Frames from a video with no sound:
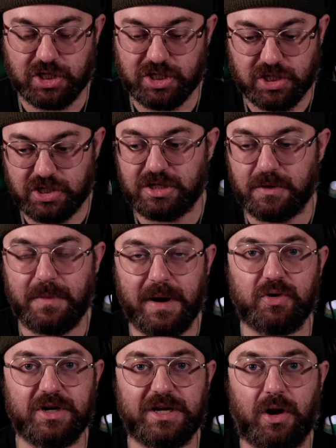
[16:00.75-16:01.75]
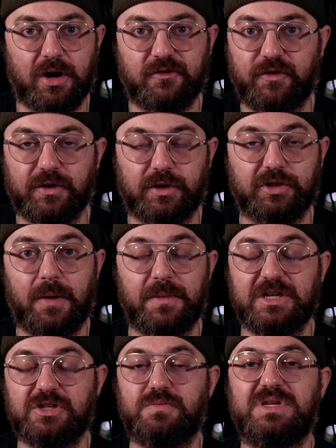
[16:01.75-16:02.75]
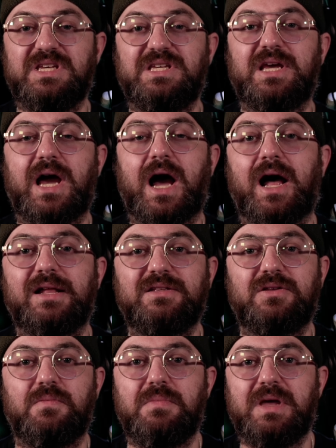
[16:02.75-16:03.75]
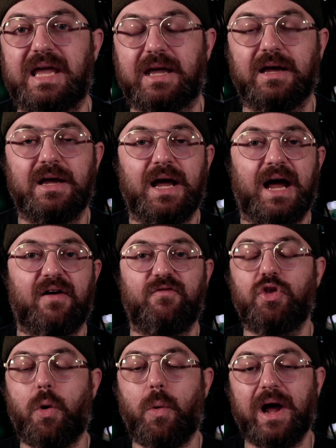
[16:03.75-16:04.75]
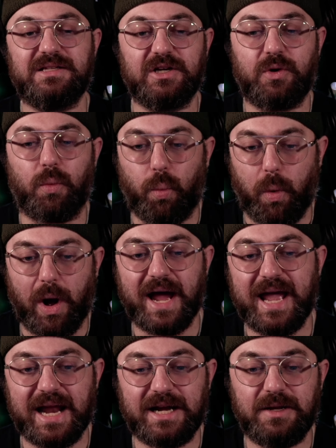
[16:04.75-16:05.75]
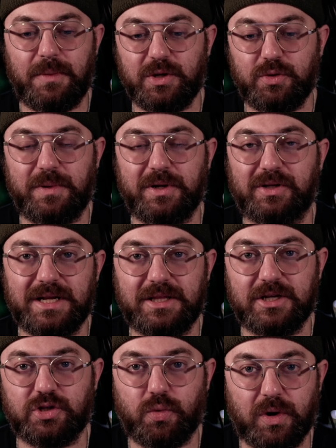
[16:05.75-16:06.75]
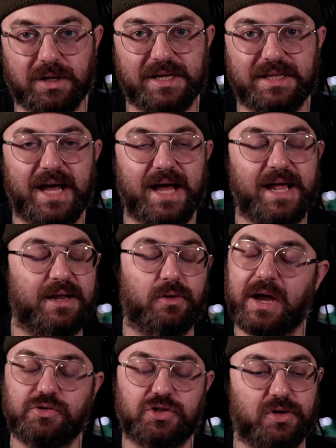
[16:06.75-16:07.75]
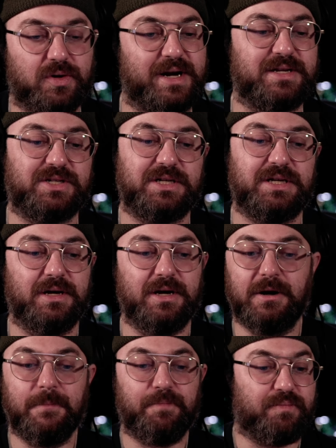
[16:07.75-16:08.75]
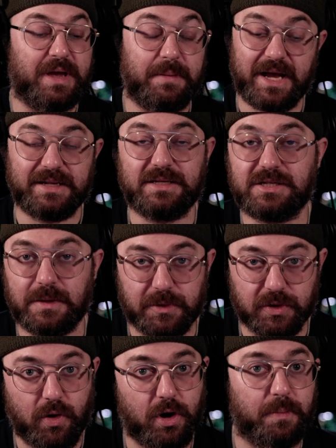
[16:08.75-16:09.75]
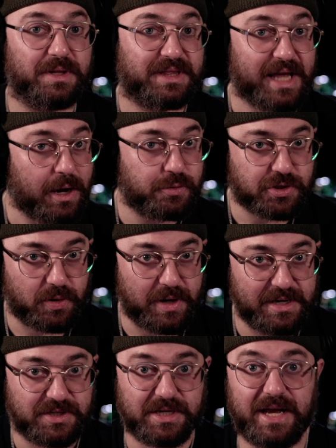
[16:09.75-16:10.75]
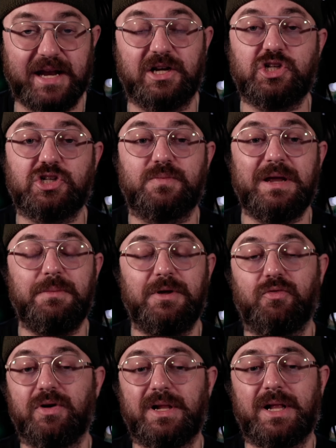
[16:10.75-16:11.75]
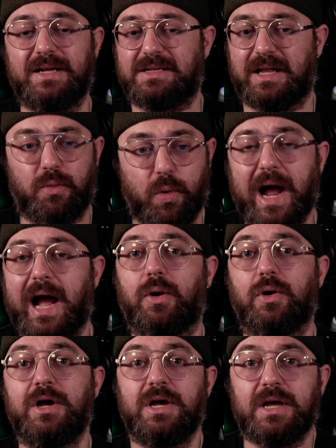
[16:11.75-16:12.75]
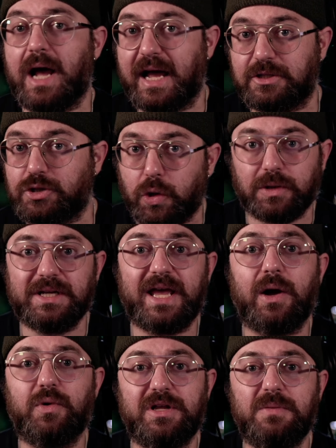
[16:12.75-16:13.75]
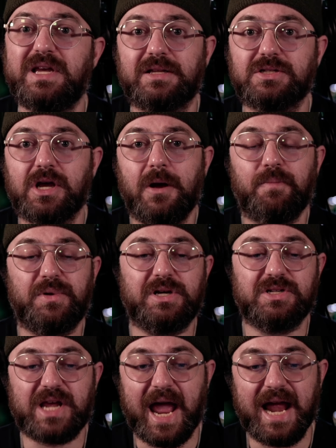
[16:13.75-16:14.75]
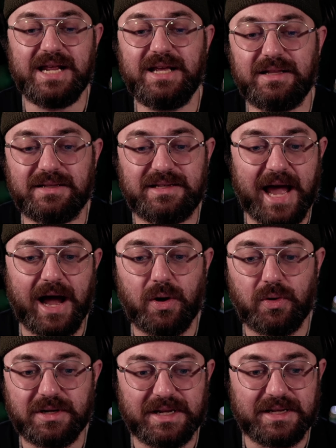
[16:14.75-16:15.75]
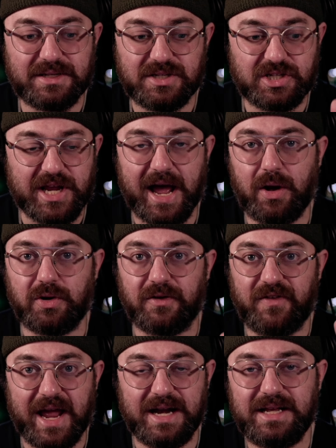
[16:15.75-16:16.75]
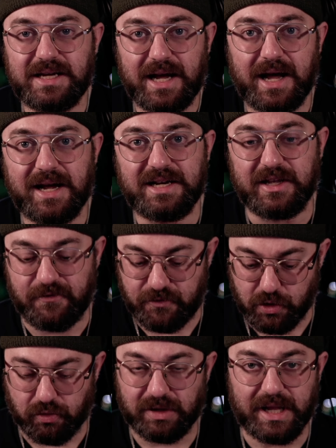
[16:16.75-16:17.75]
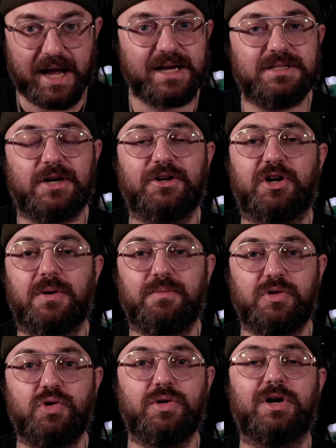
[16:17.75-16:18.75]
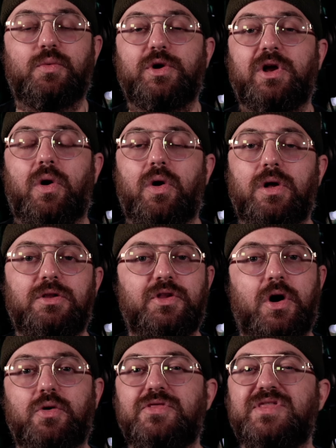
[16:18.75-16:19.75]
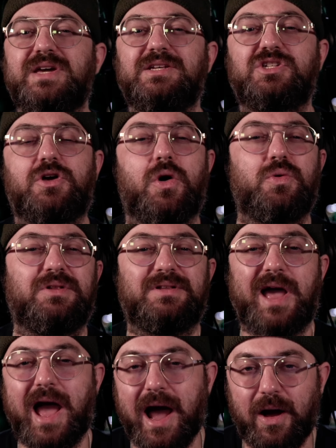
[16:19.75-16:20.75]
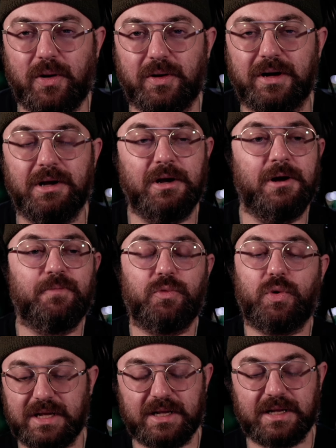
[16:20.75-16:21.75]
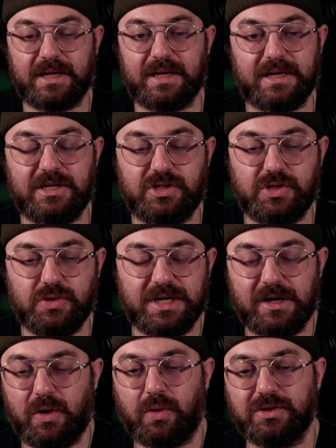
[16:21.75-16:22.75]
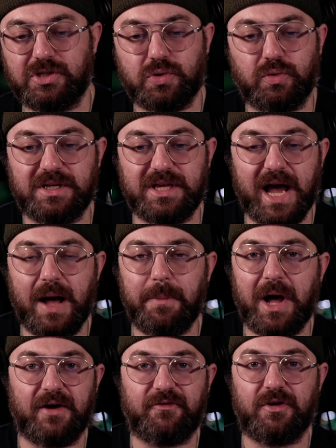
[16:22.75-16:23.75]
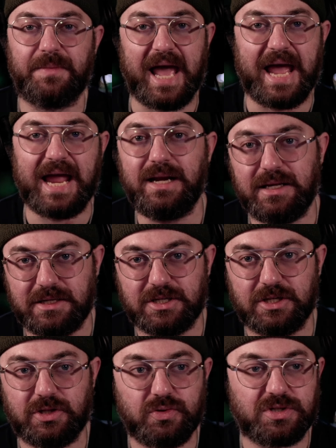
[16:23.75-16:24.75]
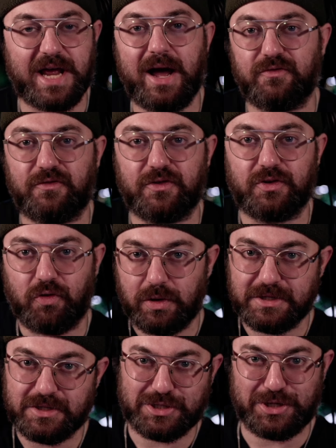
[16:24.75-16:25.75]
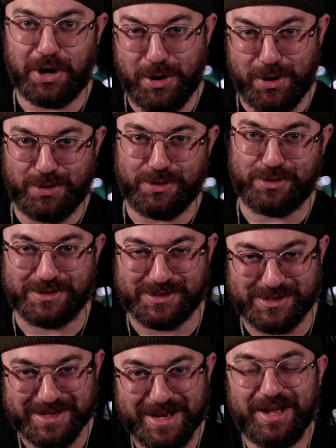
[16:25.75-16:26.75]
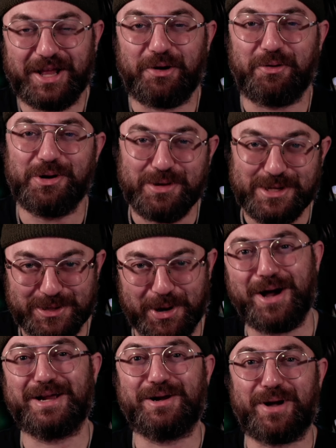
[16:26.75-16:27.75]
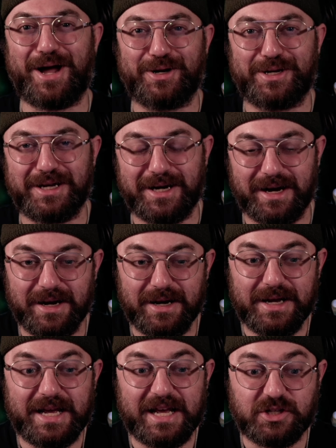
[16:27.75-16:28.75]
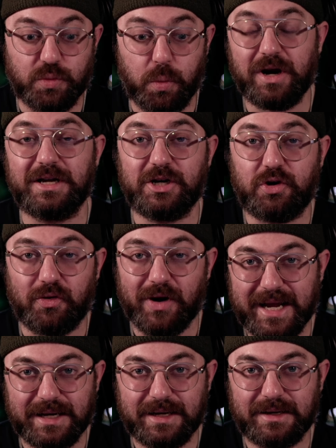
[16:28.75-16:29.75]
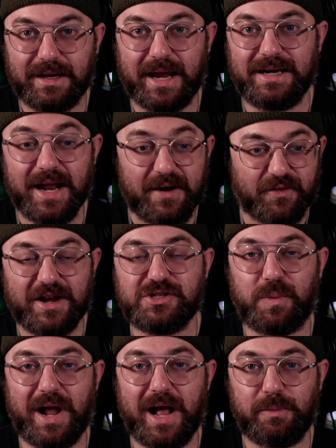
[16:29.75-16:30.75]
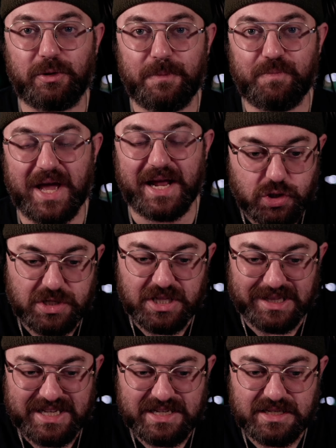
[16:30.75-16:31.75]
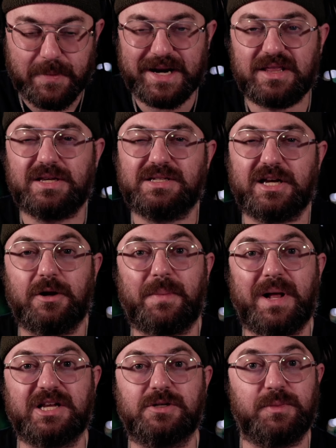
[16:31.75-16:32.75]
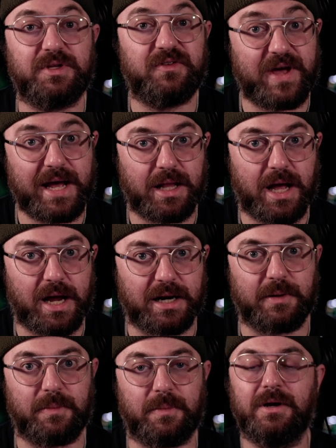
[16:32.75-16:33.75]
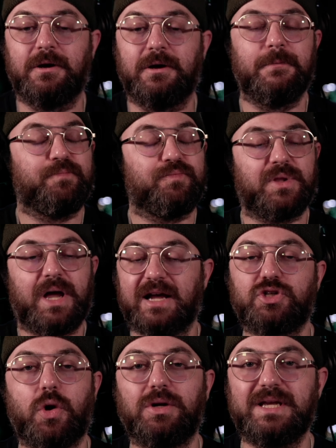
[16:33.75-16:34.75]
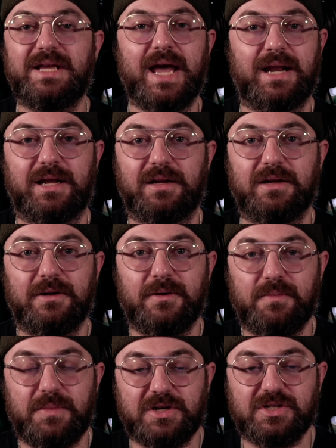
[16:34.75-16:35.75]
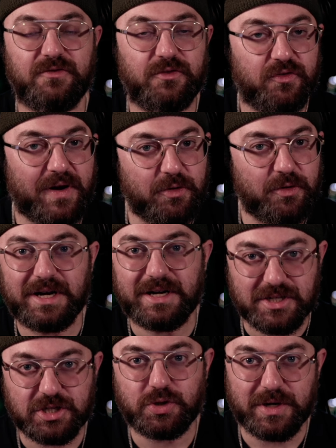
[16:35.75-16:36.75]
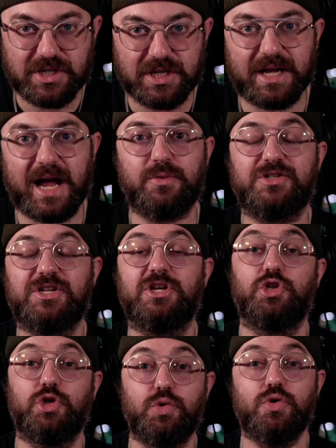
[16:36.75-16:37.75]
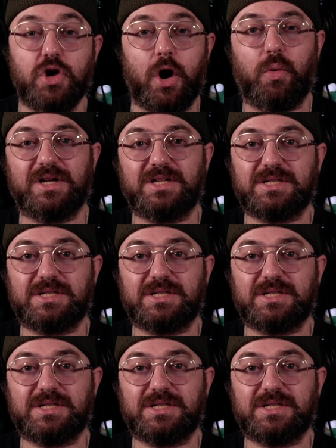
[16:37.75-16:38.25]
just because the memory card filled up is beyond me. I have no idea why anybody would build anything to work like that. Or that was crazy. Maybe I did something wrong, but that was crazy. And it just made me realize, like, wow, I totally get what he means. Because any down sound of any kind, if you're reliant on a computer, we all know things go down he's using an old school Yamaha from the 80s to do sound for the Rolling Stones. Like, what are we talking about here? It's working great. And he never has a problem. He's using the least amount of things that could possibly fail on him. I totally get it. Because if you've ever been in a situation like I was in, you know what